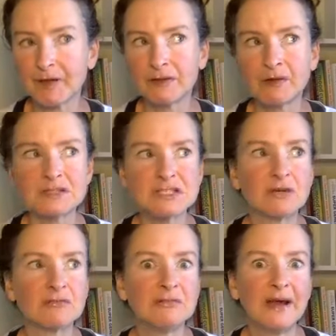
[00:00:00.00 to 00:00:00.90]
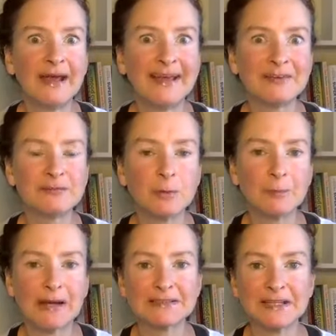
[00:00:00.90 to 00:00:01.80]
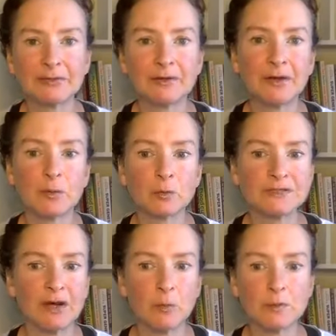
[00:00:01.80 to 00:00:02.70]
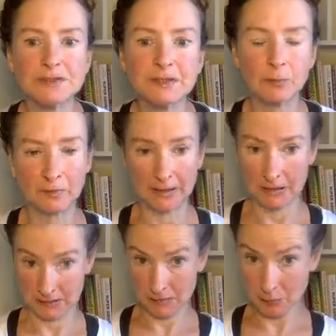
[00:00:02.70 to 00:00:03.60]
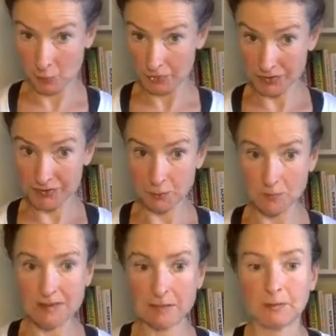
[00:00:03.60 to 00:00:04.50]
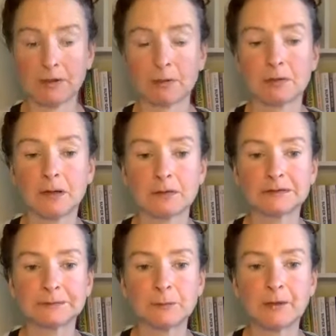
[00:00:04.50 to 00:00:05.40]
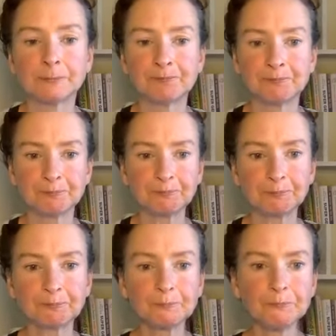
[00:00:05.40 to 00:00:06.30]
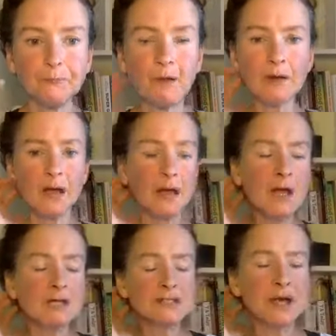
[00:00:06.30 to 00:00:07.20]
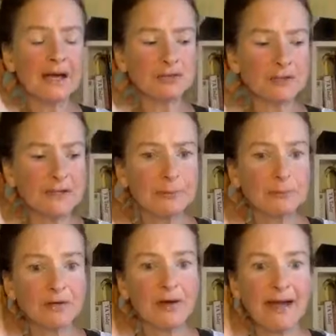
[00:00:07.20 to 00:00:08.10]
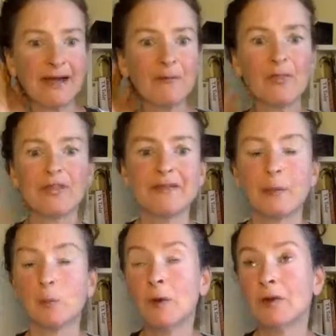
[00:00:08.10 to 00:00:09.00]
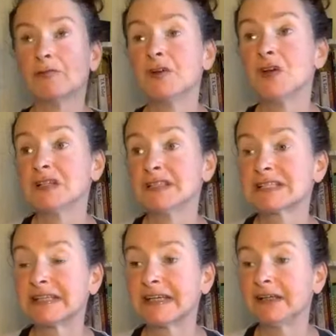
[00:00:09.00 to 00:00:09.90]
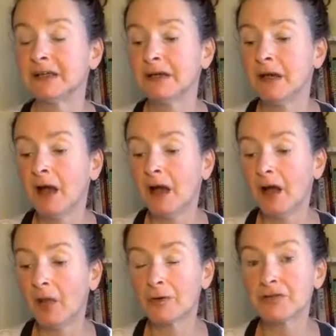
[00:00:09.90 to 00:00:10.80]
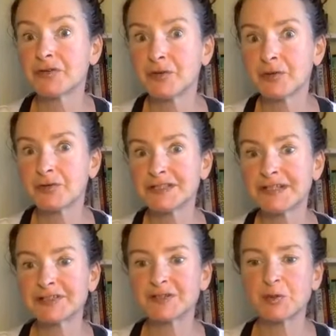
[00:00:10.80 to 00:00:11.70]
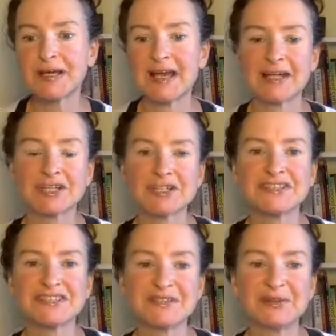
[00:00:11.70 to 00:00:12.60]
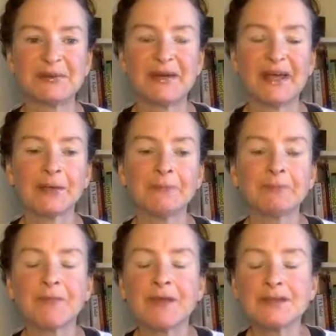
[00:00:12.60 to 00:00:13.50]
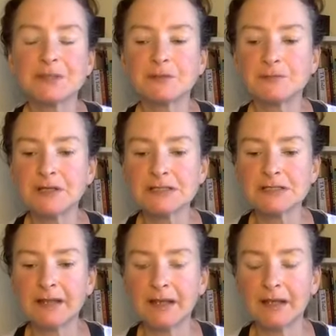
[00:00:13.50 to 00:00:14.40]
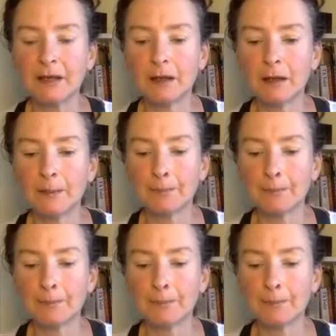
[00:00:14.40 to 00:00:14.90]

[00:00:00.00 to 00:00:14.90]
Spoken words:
nice array of good bacteria going on to help with so many things, not just what's happening in our gut as well. Okay, so how do you keep your gut healthy then? Well, firstly, I'll give you 6 quick actions to do here. So firstly,